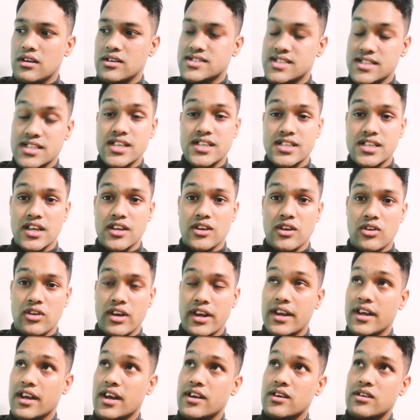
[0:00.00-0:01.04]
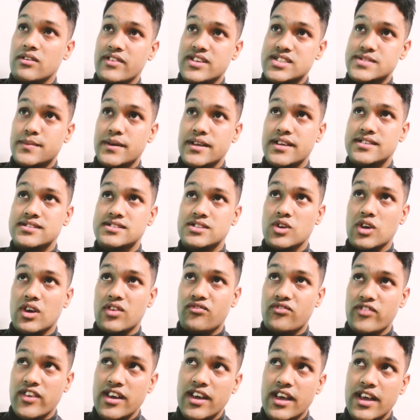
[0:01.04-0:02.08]
suggestion or any kind of experience you
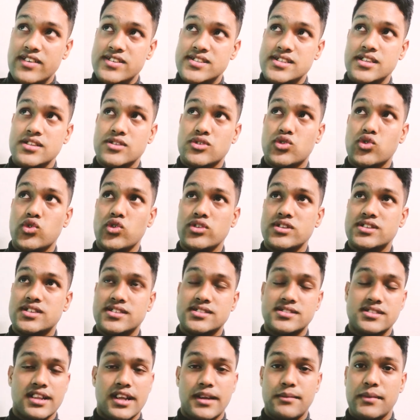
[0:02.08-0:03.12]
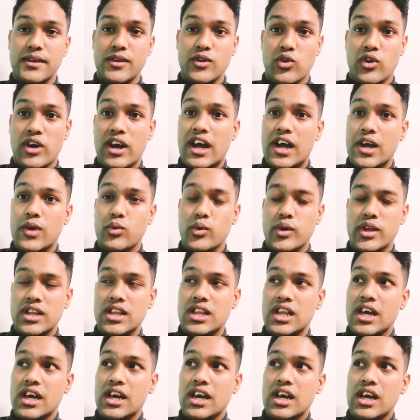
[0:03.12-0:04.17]
have facing through, just let me know. I will
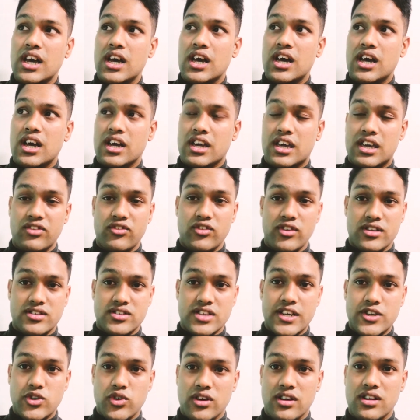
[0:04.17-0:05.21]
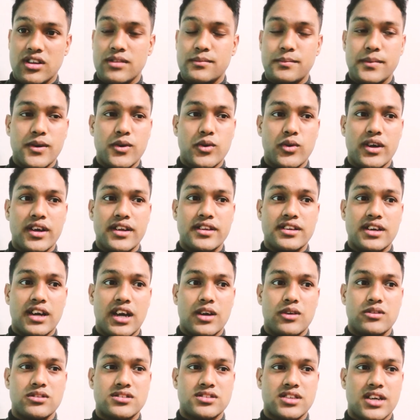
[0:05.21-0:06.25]
try to help you, and
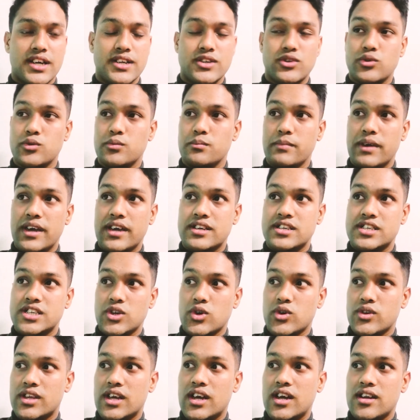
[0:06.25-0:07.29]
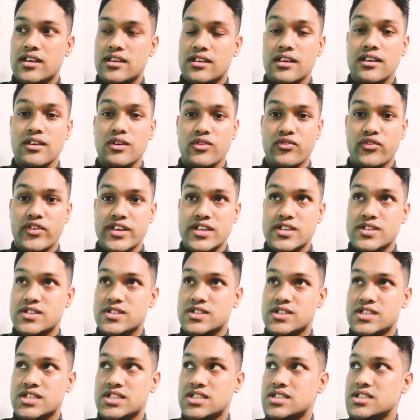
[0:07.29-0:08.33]
I will try to make sure that your fish
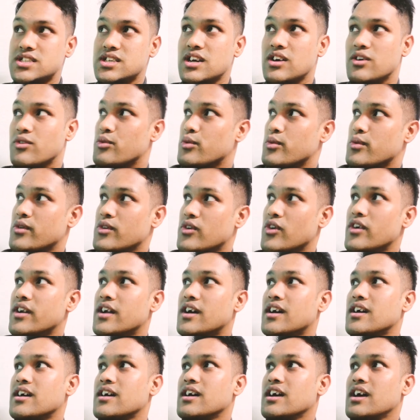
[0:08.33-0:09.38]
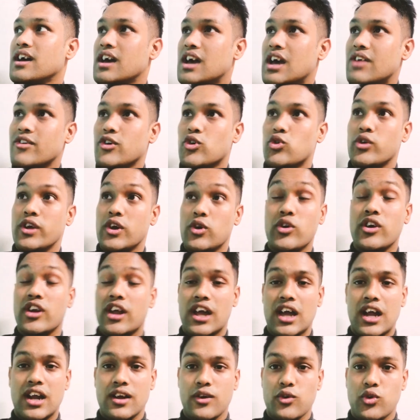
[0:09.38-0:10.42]
gonna have a good, you're gonna
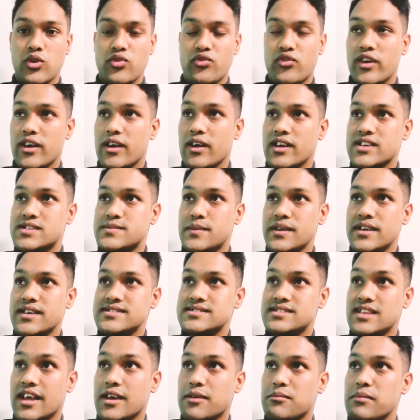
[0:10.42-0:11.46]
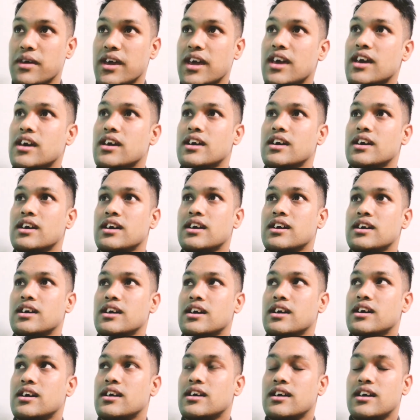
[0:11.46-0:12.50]
have a good experience like me.
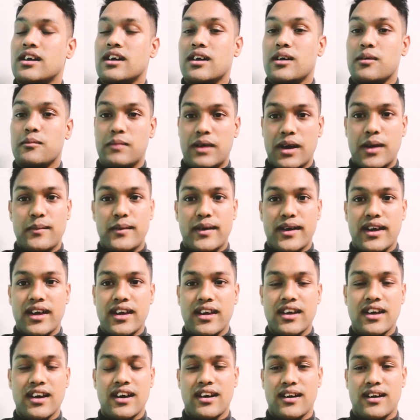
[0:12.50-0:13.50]
Bye bye.